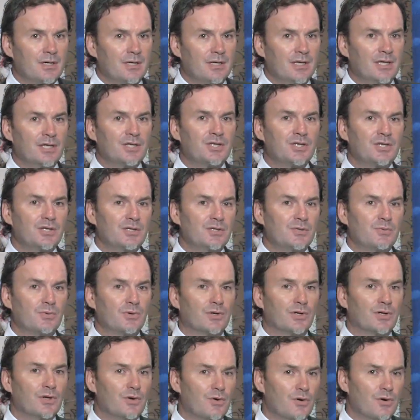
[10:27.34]
The issues
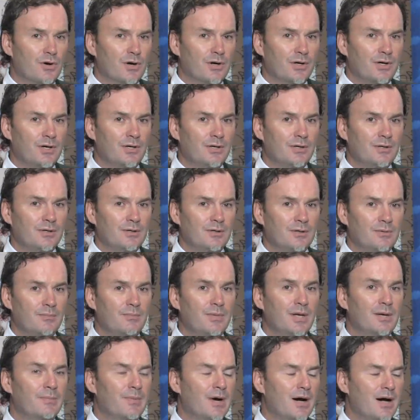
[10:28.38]
were ignored,
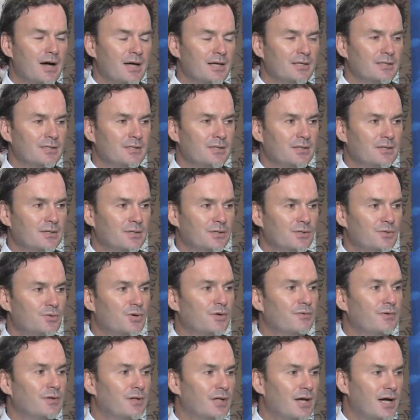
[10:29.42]
minimized,
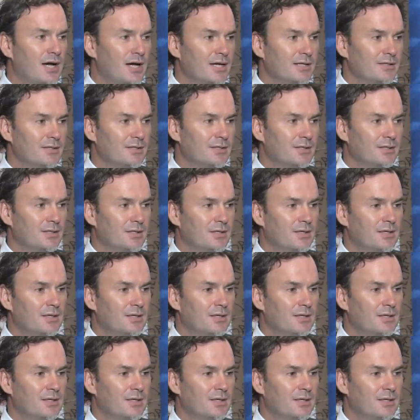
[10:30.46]
trivialized,